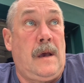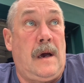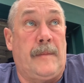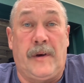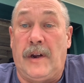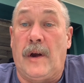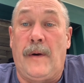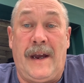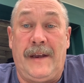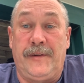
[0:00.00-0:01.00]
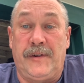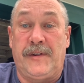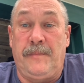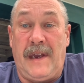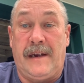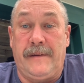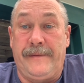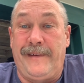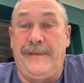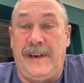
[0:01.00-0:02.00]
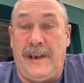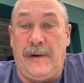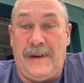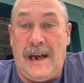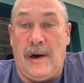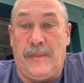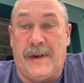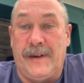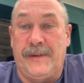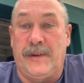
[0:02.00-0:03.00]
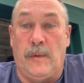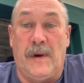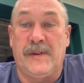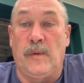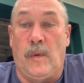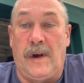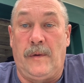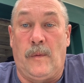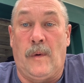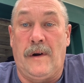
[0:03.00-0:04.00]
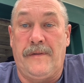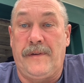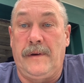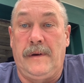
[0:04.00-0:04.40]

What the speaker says: I'm going to go ahead and just make a video now because there wasn't one worth